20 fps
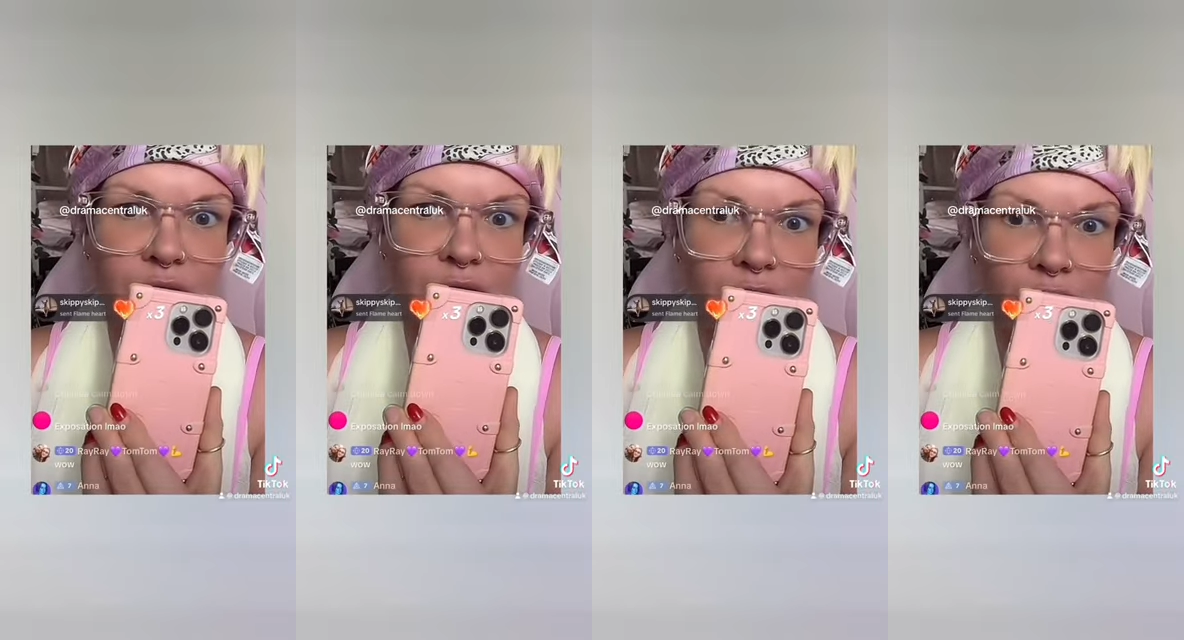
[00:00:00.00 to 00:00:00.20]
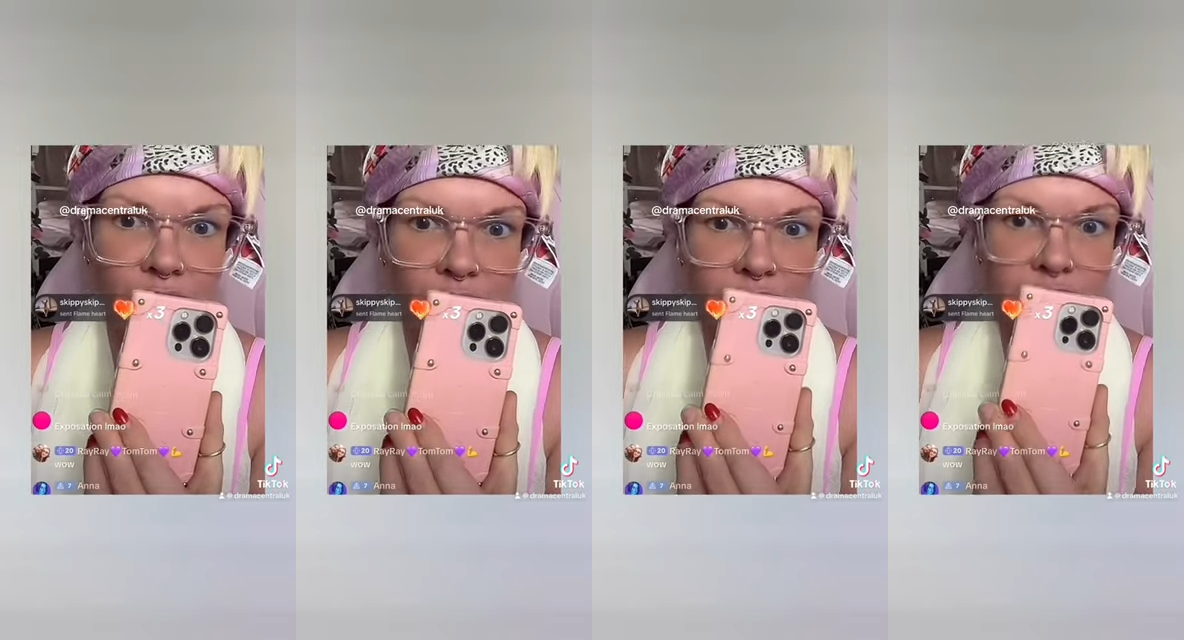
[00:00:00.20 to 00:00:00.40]

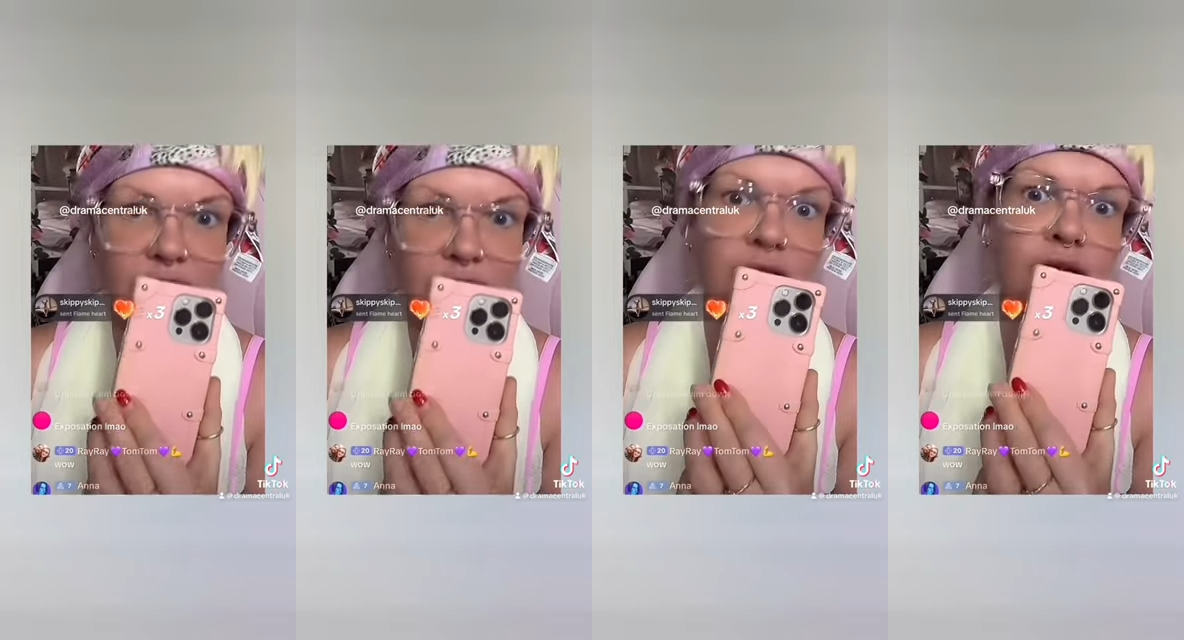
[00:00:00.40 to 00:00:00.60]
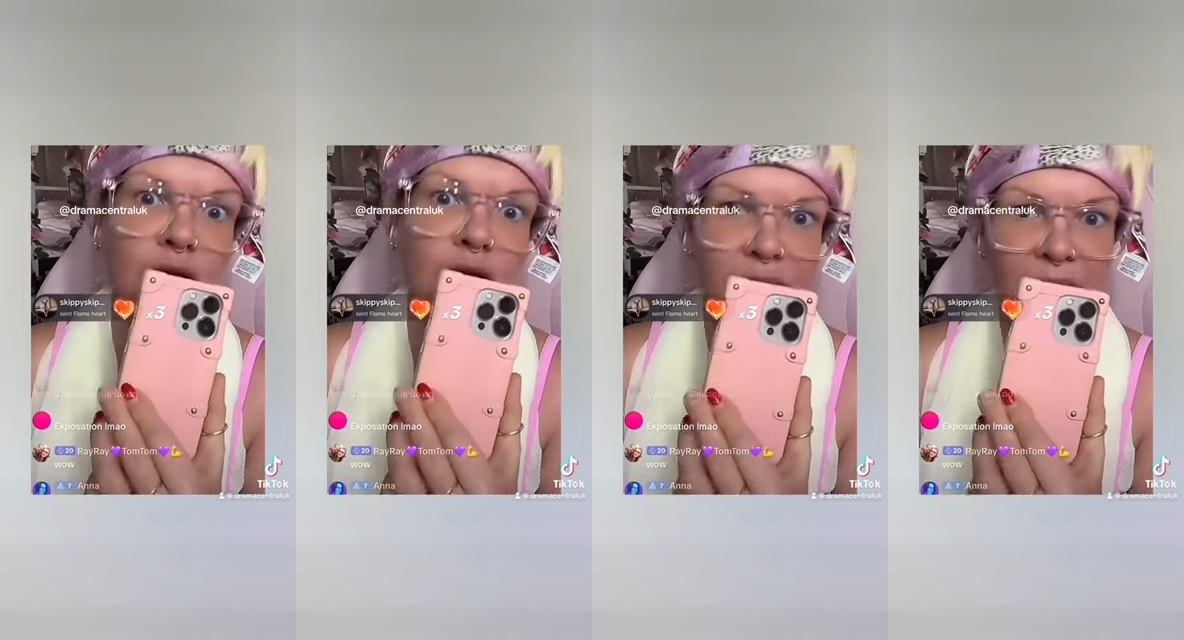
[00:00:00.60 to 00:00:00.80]
you
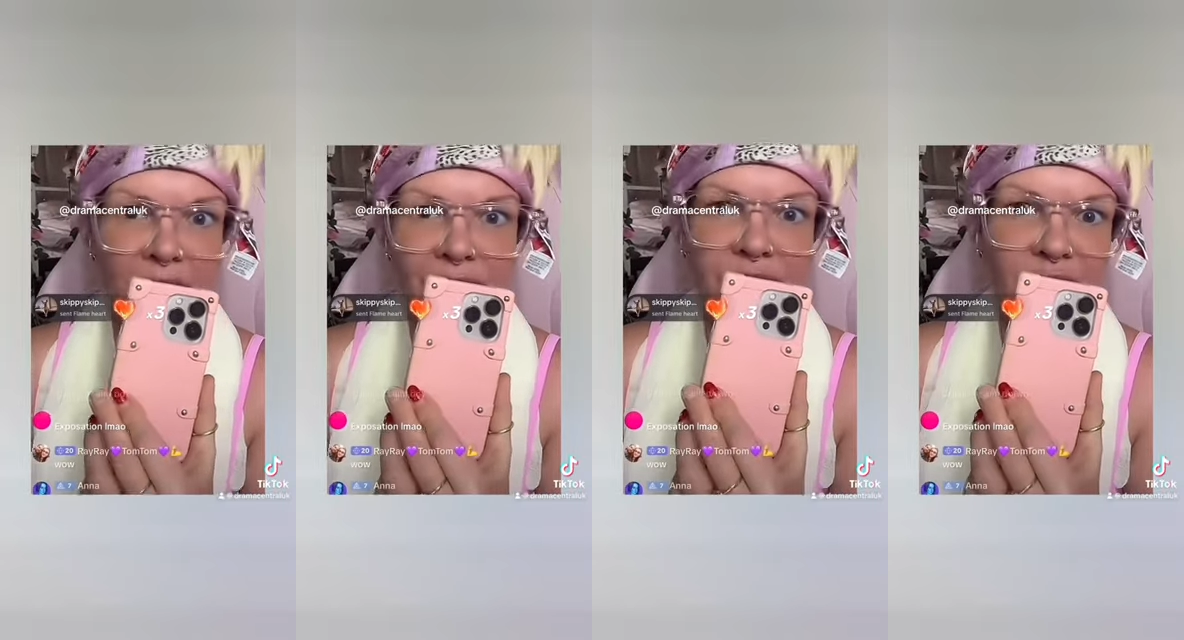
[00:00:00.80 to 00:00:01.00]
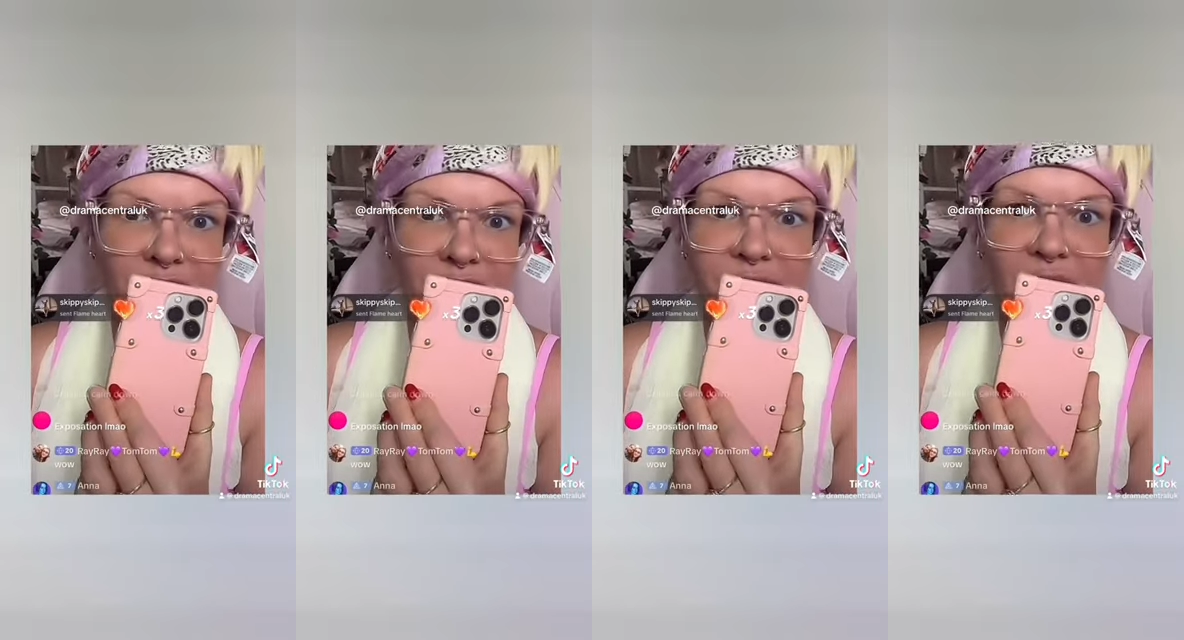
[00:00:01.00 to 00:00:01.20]
cunts, and you'll
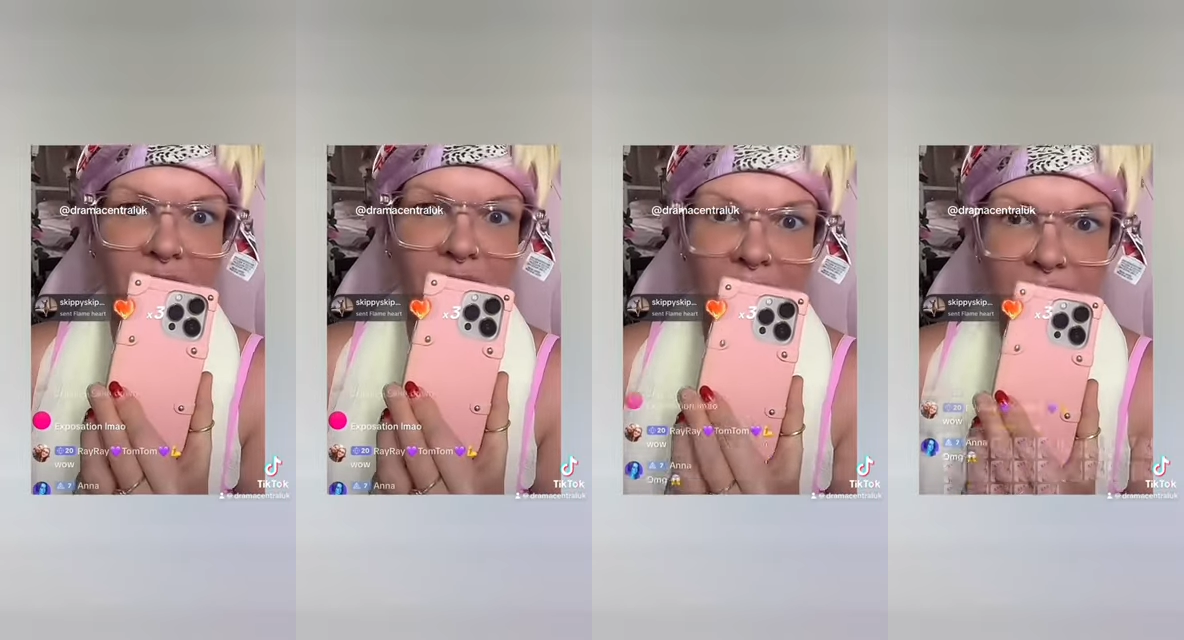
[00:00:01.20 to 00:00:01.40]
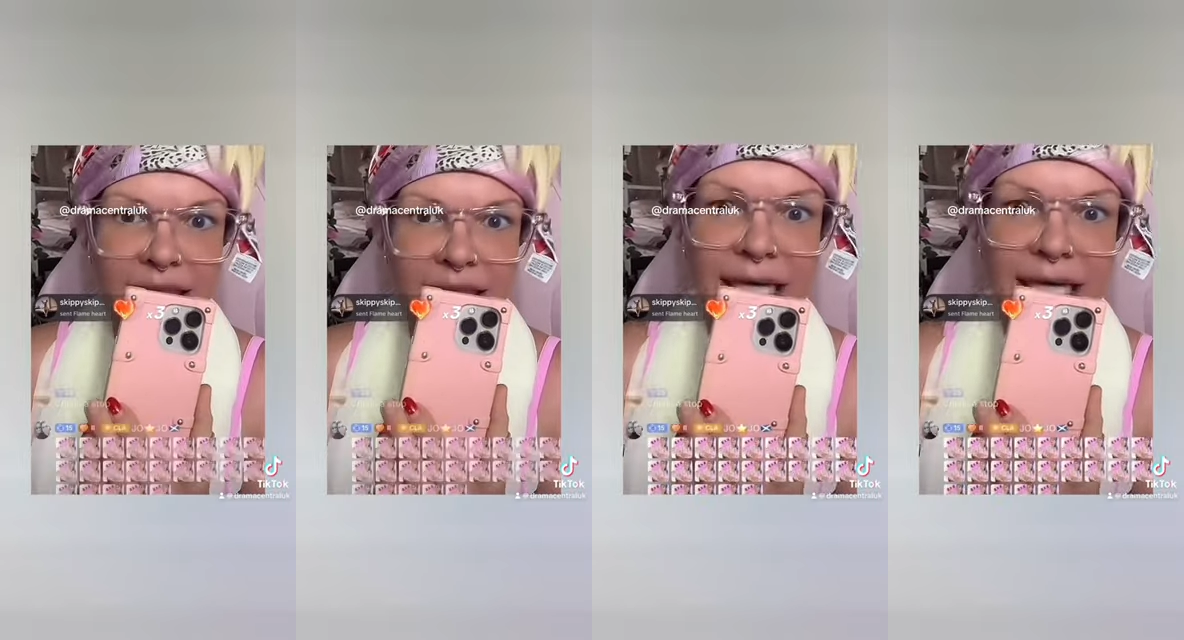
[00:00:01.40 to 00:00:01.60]
never
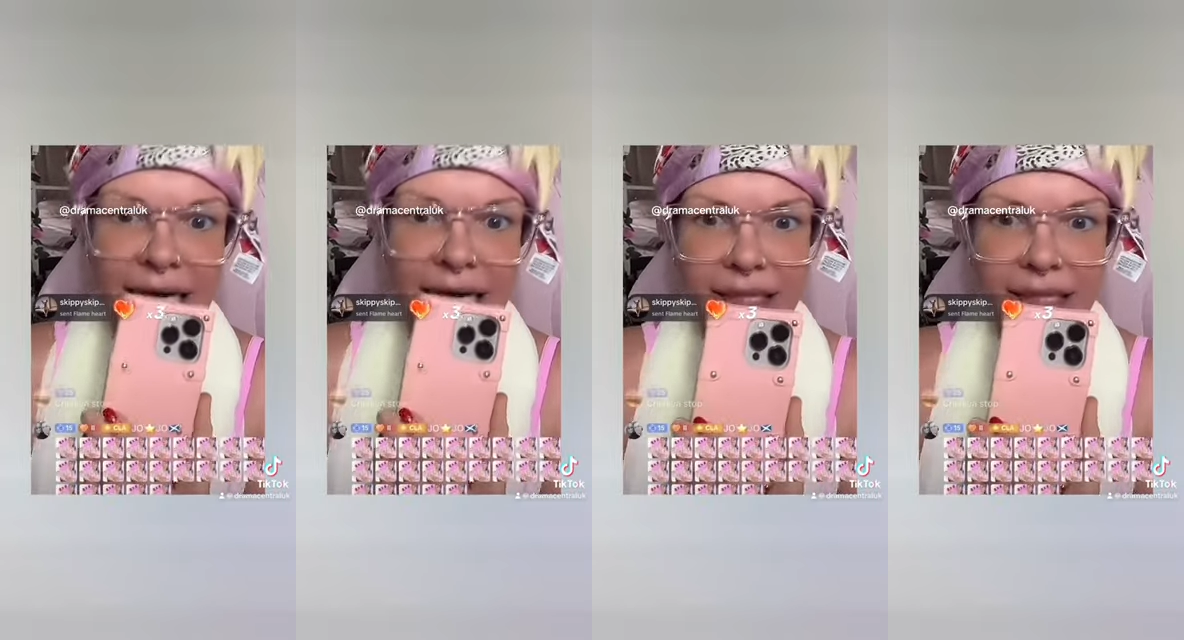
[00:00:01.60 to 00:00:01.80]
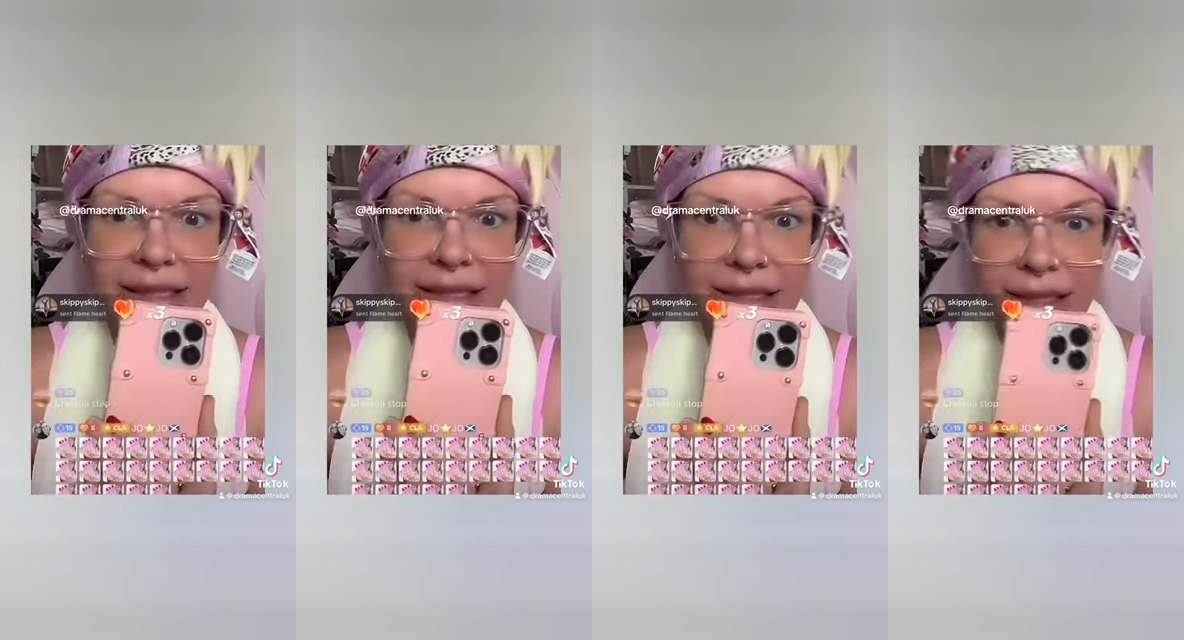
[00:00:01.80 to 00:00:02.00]
find
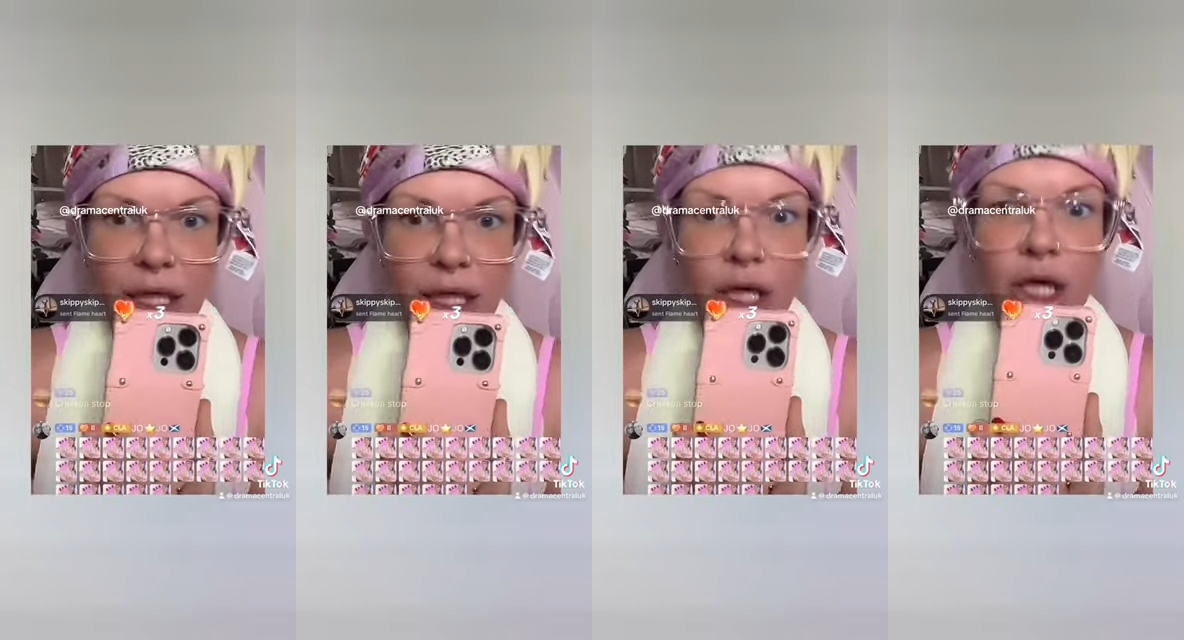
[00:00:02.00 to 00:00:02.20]
it.